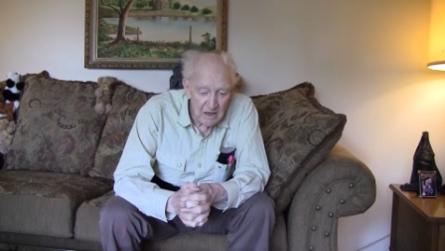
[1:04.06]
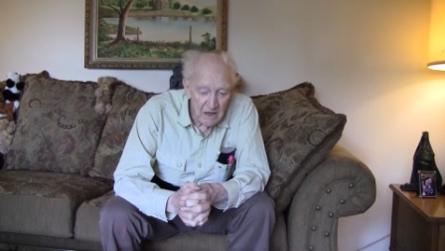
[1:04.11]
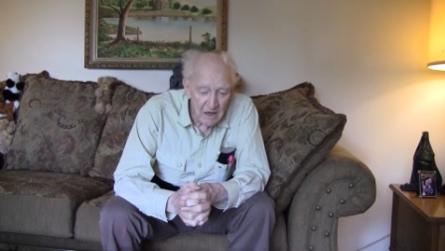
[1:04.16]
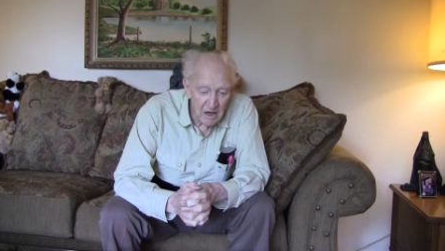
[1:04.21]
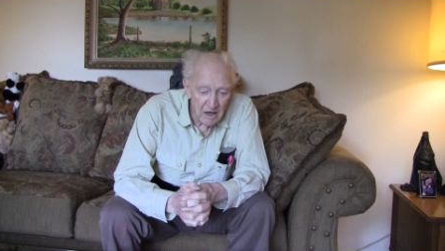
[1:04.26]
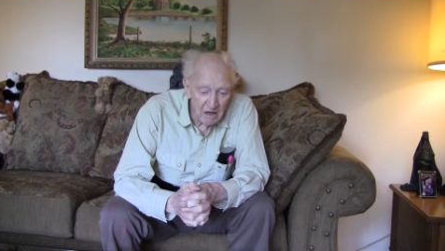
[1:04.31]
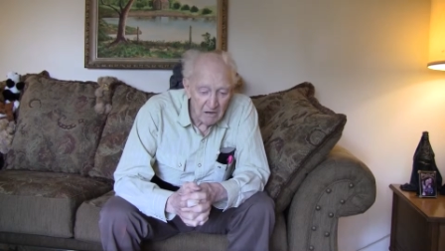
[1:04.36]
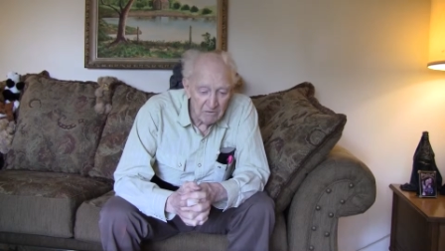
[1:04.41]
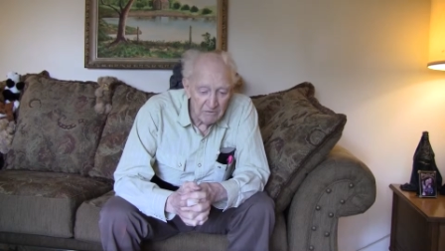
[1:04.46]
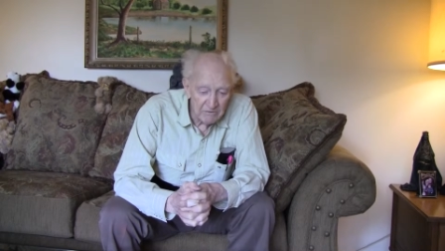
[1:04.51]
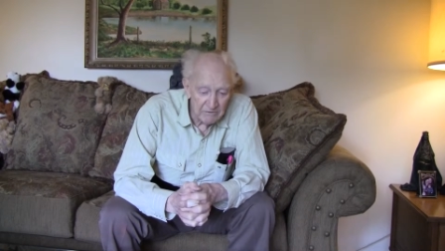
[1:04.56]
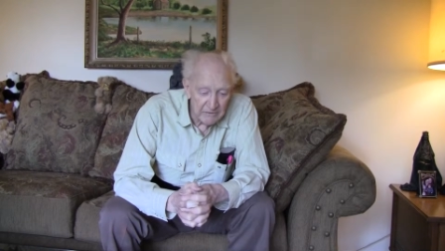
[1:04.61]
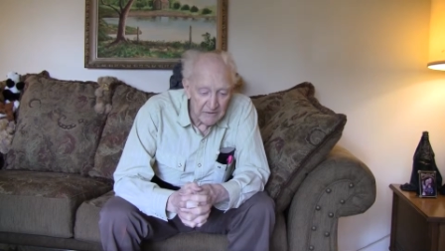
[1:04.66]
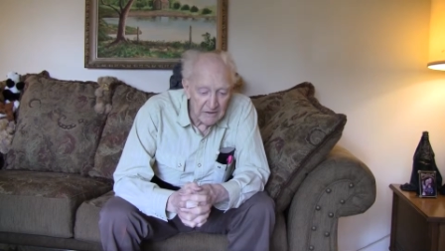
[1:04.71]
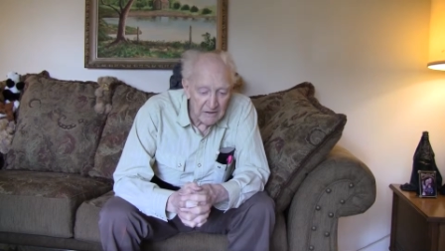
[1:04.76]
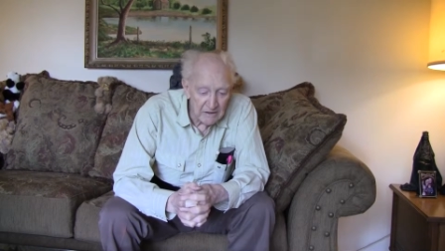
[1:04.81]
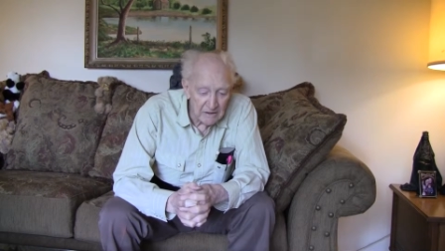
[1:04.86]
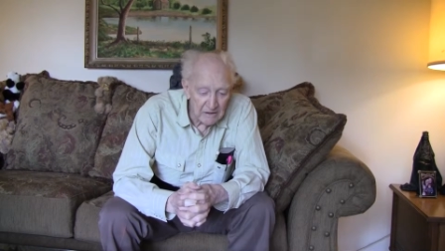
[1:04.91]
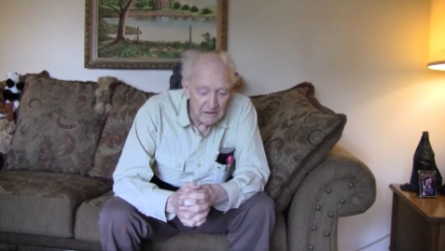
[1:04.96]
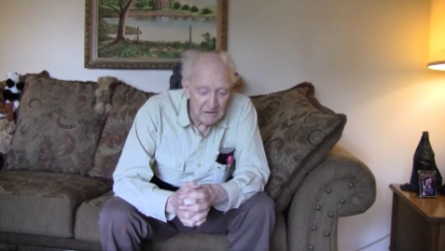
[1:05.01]
of
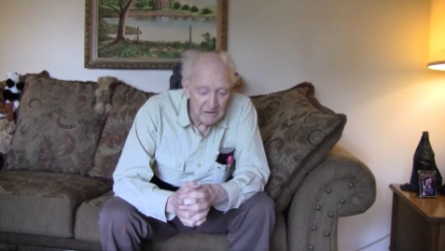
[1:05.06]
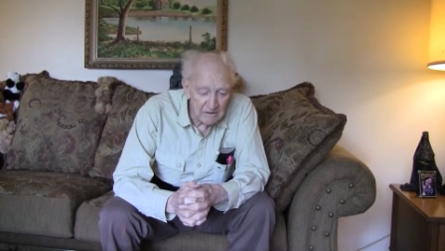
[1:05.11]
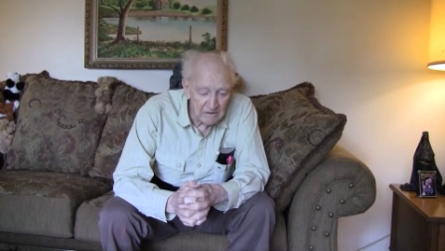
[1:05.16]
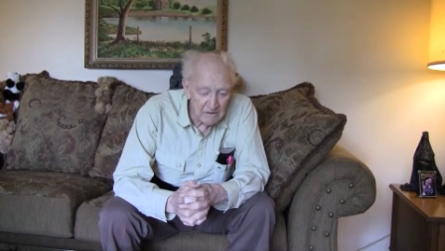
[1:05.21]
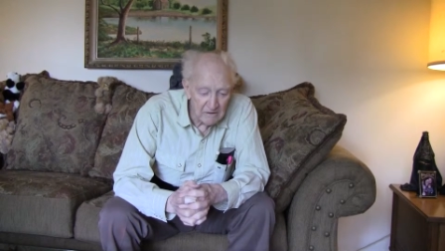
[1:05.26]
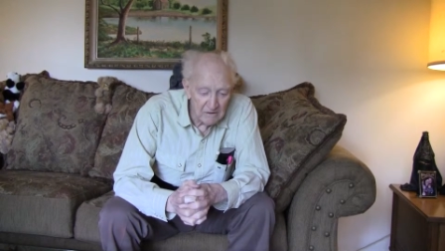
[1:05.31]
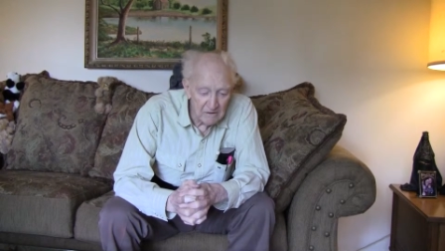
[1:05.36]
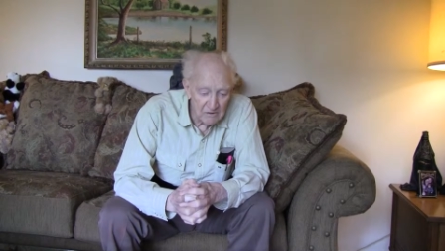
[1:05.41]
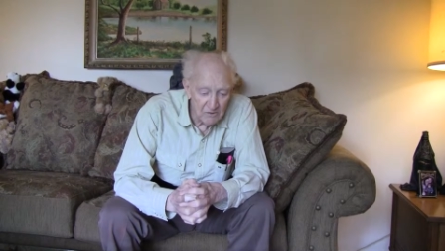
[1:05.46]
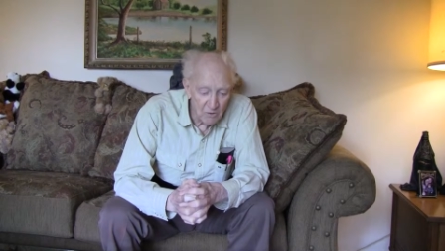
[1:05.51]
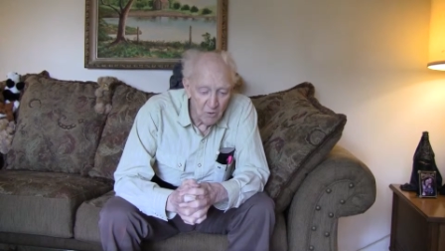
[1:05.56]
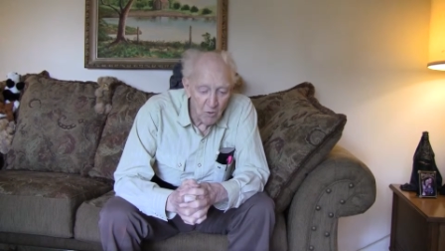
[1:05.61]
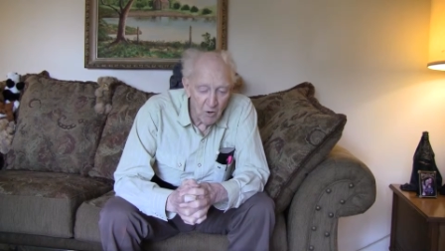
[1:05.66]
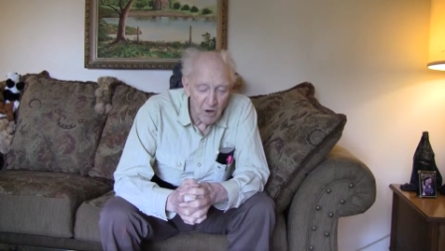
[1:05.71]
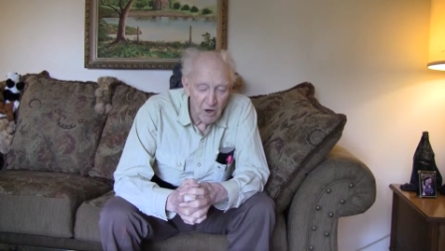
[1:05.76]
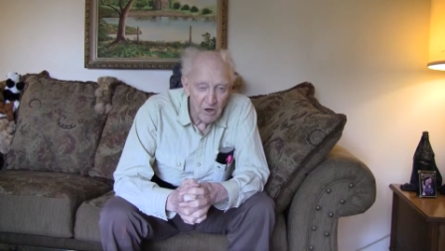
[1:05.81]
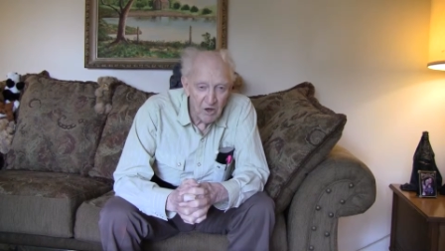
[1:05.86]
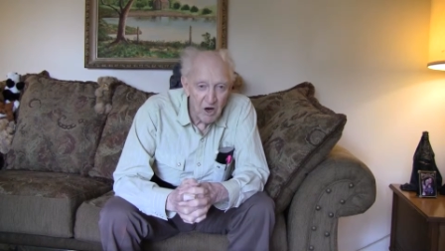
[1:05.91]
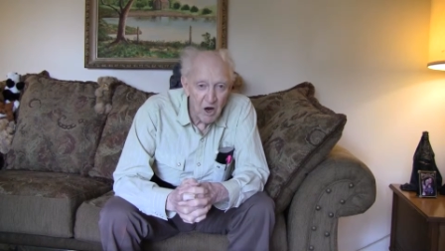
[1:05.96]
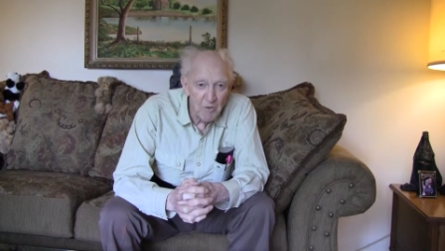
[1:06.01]
where
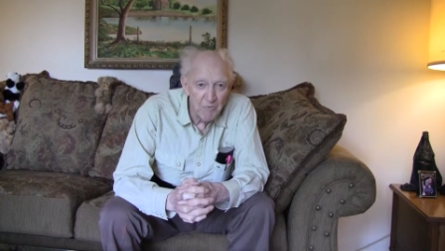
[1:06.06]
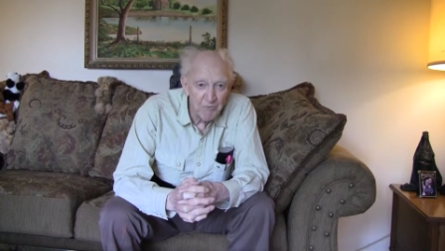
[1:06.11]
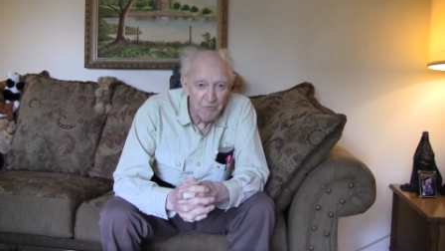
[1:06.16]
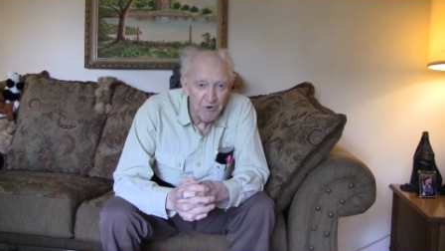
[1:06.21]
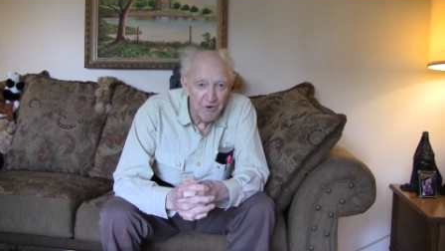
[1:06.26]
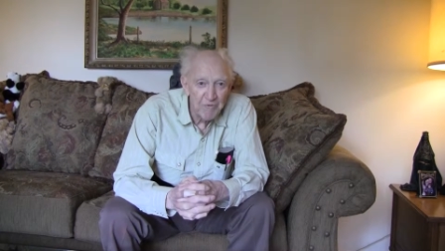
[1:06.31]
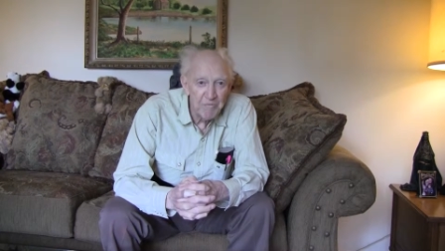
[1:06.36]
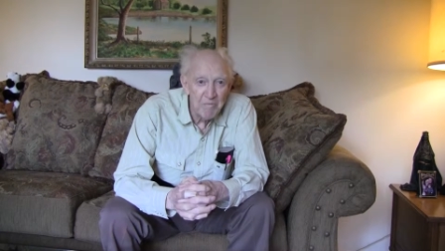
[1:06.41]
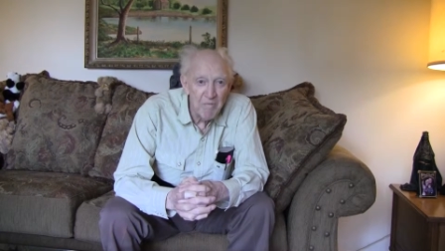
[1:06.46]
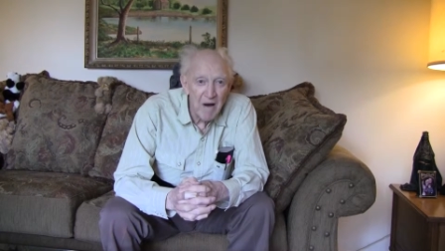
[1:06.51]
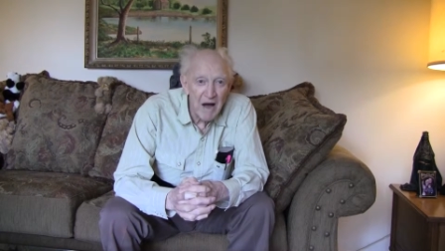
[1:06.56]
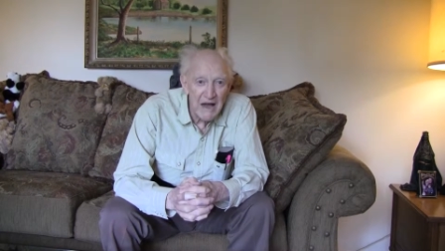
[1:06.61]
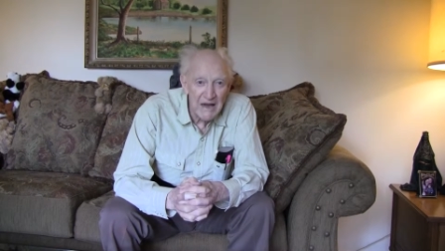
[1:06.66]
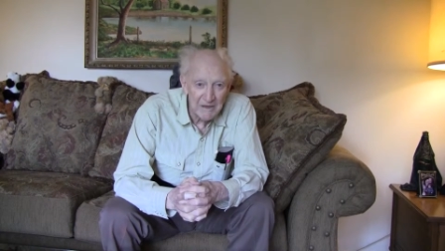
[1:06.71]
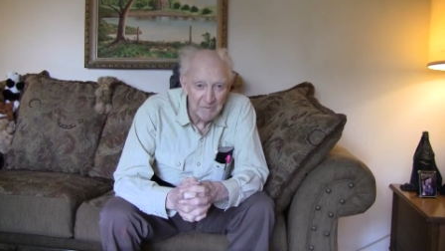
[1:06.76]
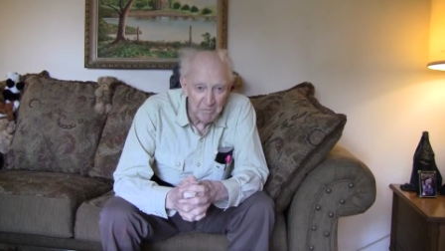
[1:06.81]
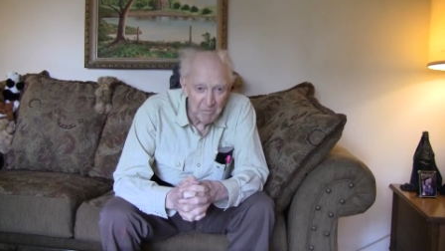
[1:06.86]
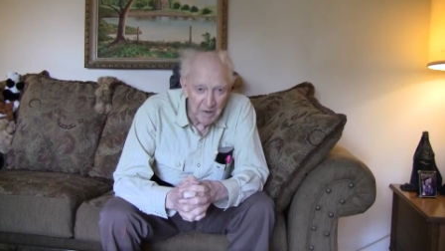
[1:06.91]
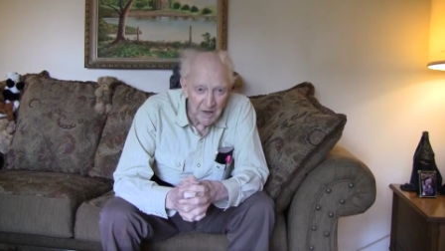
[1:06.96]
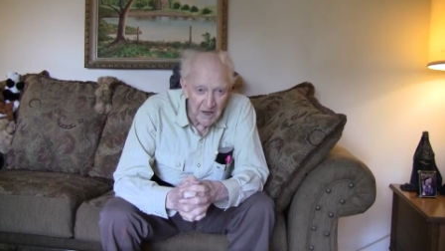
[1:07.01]
comfort
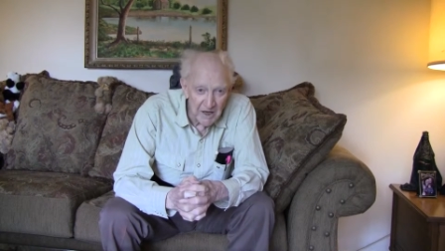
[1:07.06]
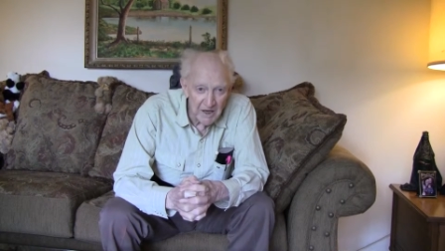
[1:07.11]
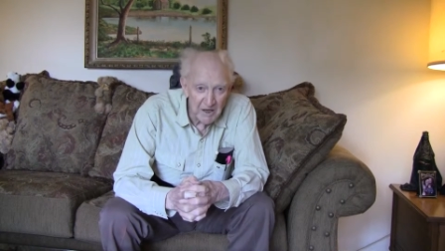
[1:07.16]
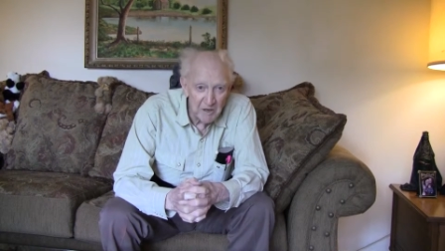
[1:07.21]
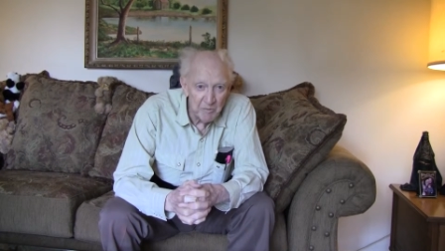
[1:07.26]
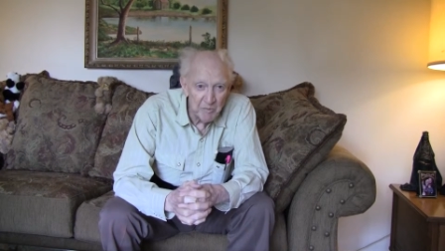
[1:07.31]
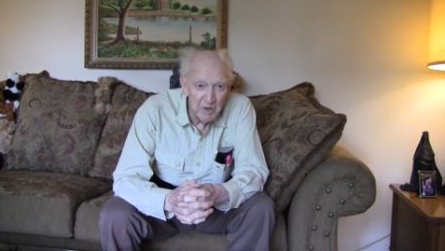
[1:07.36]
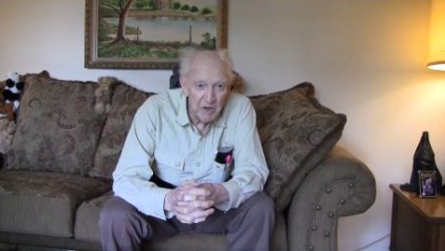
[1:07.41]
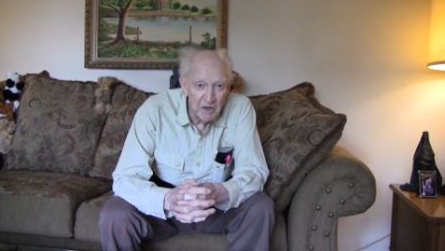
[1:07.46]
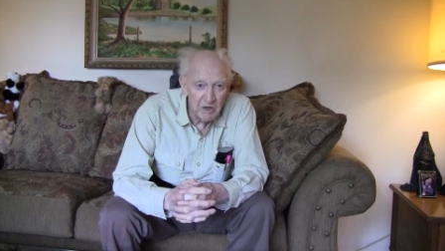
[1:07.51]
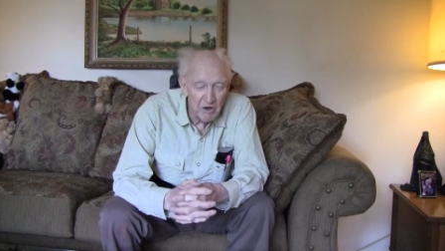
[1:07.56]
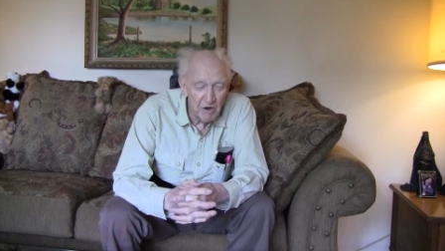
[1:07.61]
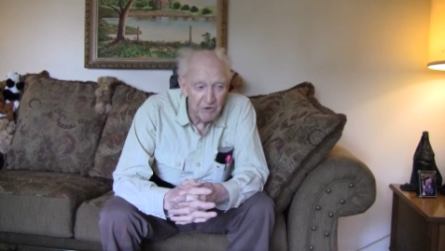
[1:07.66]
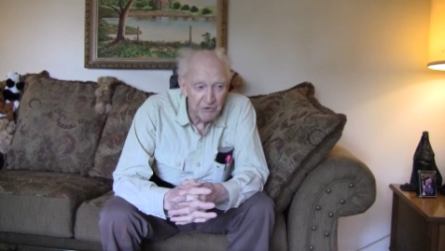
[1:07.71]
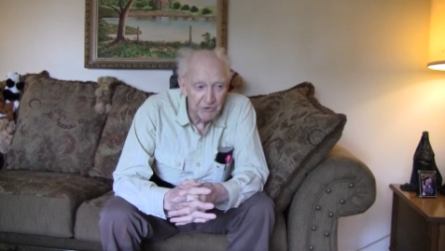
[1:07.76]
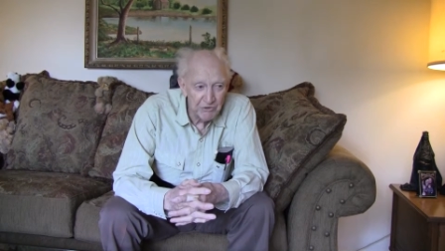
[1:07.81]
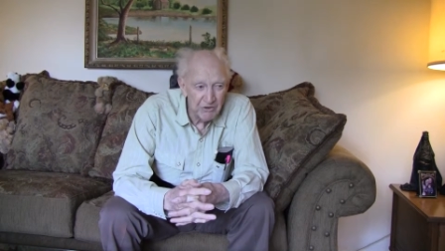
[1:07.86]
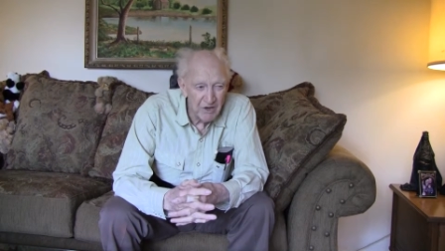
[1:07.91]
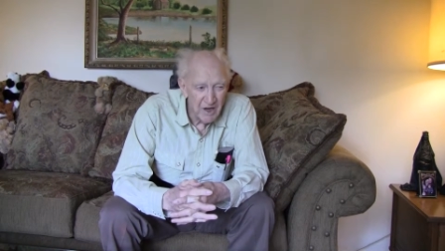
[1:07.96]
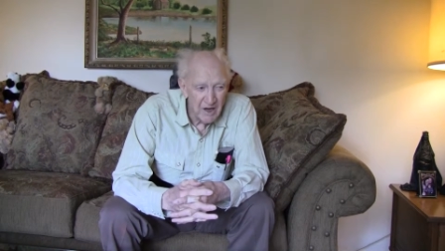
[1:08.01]
might be, because